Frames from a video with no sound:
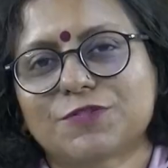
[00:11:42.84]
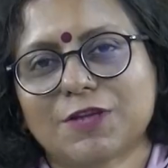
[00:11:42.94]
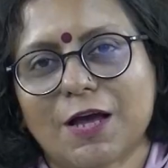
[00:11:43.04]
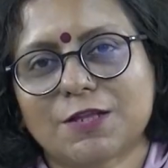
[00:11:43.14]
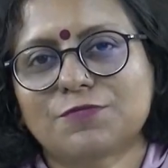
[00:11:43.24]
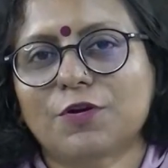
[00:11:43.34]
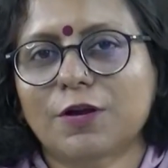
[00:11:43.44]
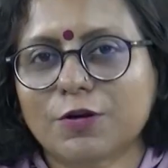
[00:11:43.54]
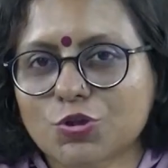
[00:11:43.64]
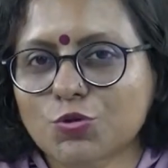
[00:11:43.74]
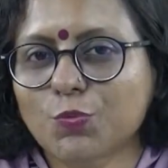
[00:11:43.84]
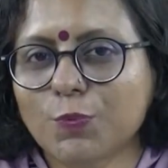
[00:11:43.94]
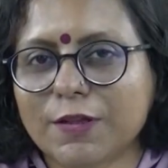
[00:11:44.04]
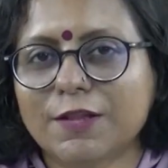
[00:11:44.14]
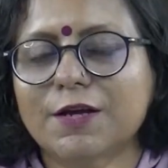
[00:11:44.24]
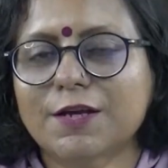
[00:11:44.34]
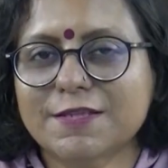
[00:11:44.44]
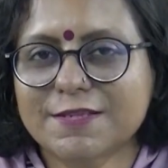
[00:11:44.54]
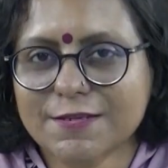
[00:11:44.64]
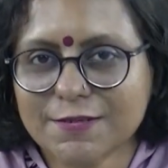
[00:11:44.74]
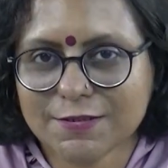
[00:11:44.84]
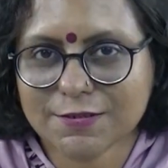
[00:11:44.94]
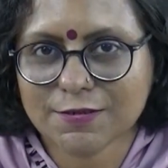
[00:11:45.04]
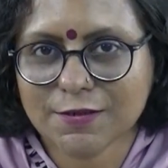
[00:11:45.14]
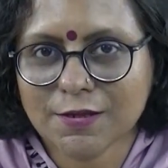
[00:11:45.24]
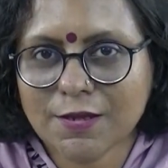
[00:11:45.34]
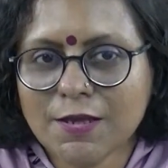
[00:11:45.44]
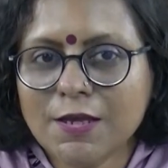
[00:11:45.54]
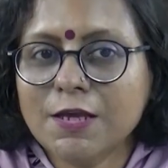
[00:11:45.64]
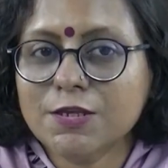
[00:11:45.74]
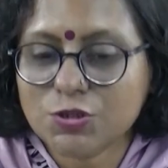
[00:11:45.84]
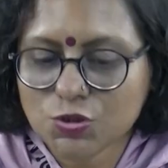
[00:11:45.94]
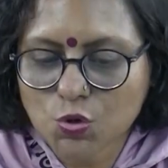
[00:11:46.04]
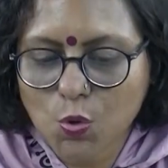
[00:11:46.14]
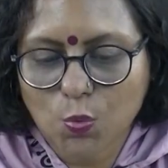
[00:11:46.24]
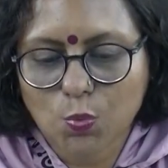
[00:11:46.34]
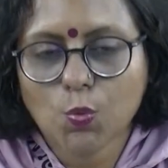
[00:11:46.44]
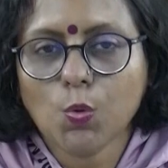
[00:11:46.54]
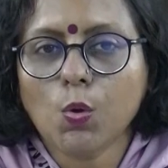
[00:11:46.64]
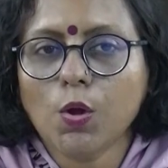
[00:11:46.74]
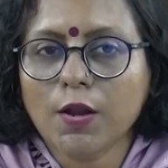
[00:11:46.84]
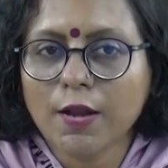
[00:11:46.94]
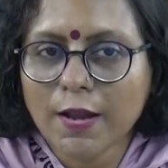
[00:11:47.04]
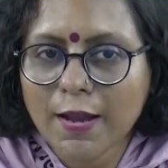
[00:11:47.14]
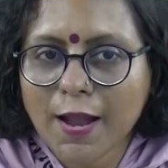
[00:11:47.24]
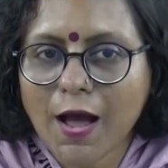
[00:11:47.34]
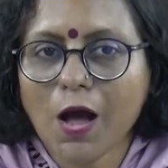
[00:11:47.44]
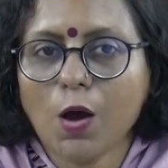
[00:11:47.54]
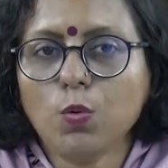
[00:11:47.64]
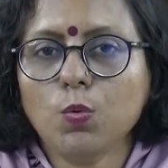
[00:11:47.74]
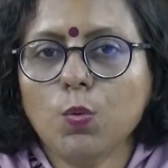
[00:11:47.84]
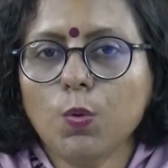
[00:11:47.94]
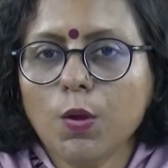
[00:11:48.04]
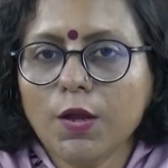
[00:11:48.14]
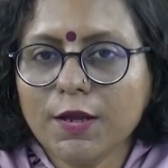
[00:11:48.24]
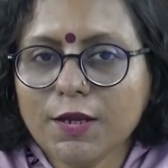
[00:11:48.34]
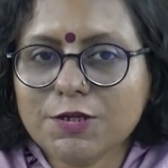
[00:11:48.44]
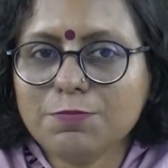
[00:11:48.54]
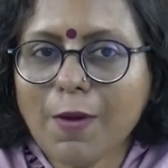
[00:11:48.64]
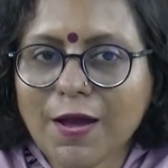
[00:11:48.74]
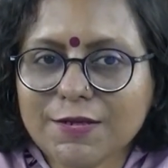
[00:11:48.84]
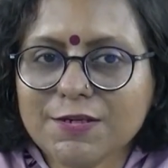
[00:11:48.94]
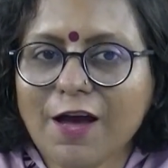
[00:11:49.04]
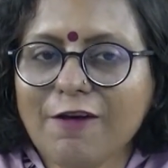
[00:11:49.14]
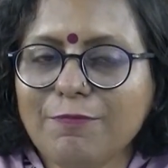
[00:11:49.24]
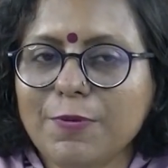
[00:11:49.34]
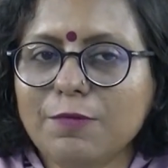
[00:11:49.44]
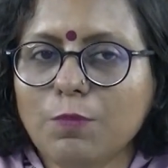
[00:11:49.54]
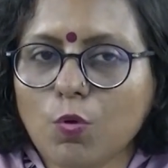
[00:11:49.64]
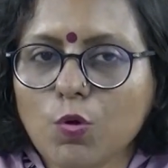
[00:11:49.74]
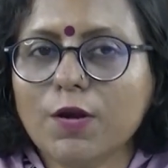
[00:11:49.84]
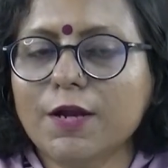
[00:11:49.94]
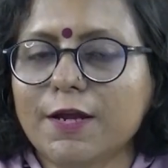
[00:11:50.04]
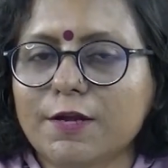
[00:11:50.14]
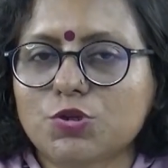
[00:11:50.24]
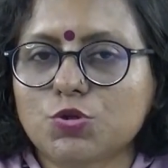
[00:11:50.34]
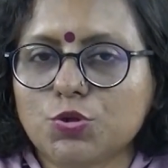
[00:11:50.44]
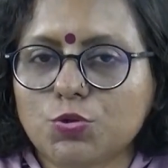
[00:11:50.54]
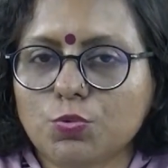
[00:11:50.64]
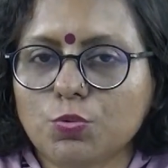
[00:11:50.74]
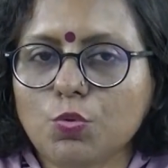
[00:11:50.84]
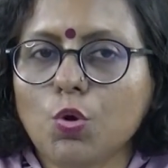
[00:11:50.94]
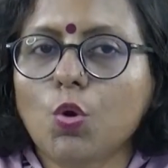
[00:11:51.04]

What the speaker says: chance for her to win the concert. So now it might have been more clear to you